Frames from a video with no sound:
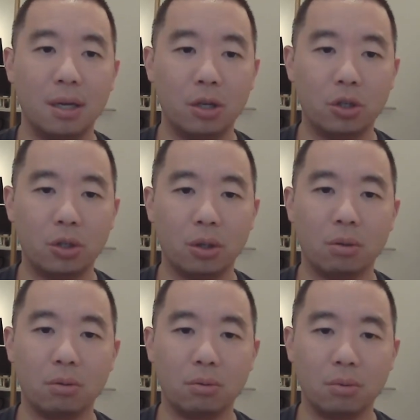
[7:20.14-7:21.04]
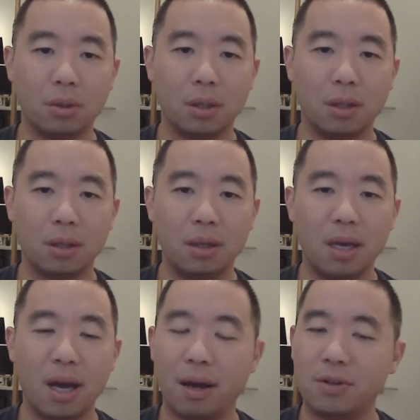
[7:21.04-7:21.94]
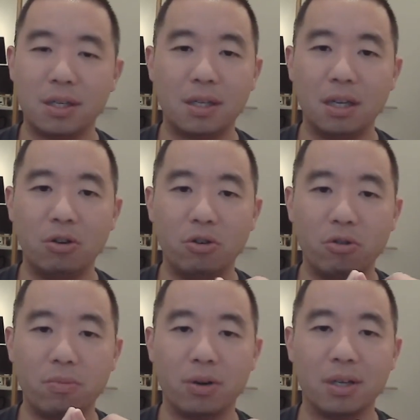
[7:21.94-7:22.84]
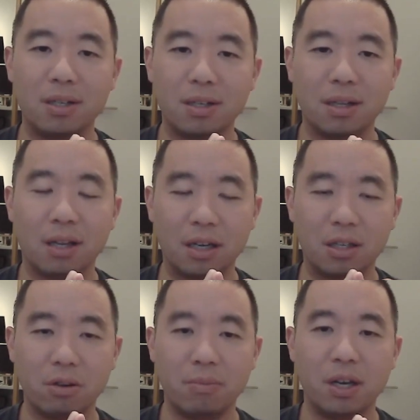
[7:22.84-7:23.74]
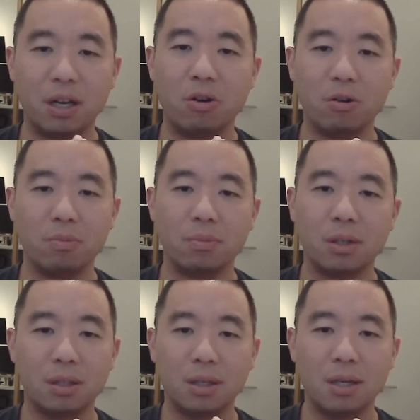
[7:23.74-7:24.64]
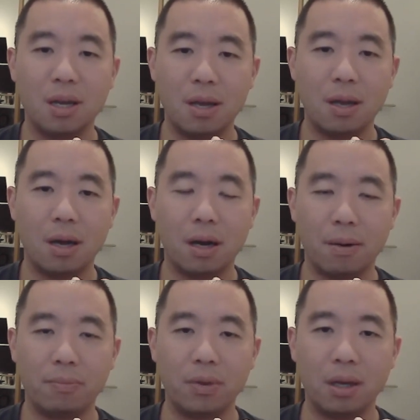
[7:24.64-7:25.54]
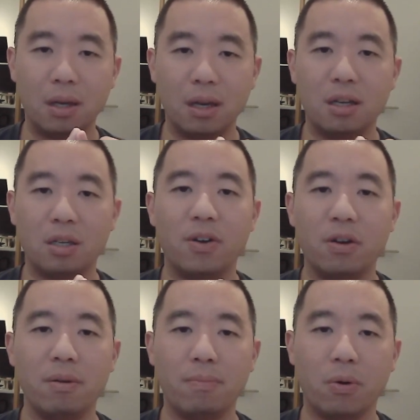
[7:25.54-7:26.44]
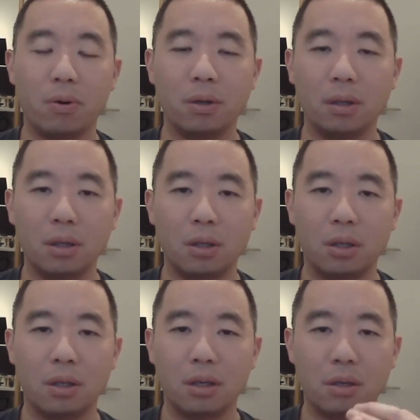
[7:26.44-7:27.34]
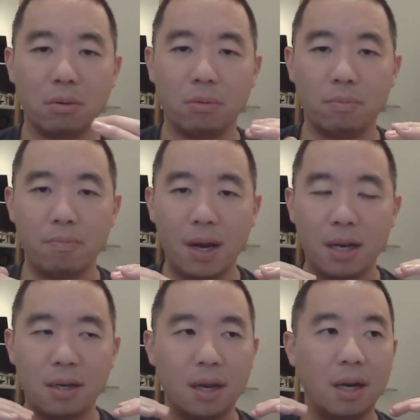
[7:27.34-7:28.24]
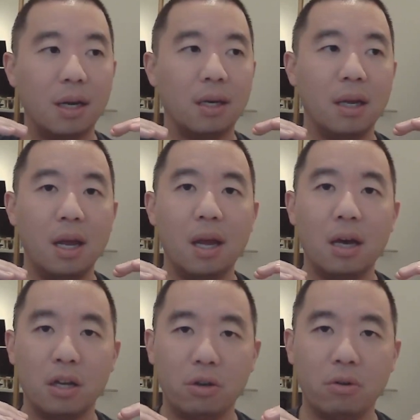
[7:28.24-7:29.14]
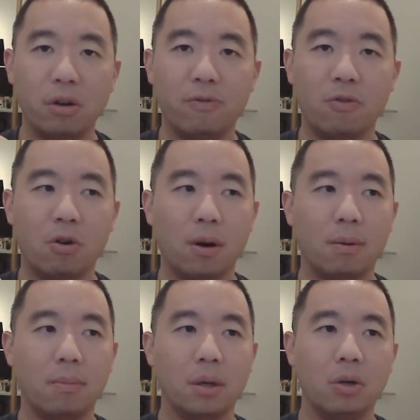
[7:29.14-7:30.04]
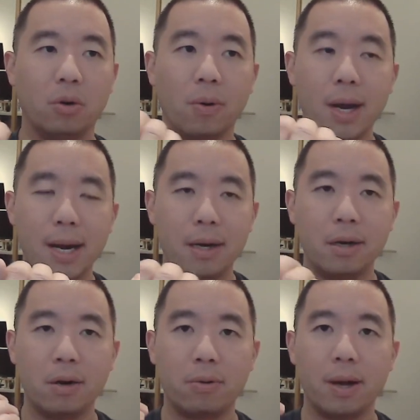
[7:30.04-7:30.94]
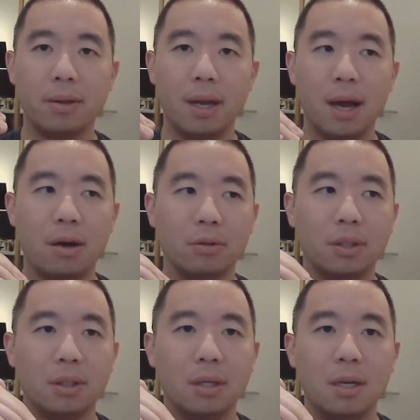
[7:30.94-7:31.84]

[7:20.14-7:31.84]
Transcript: So yeah, I've just seen numerous, like so many homes, and it is very important to maintain a uniform grade around the house,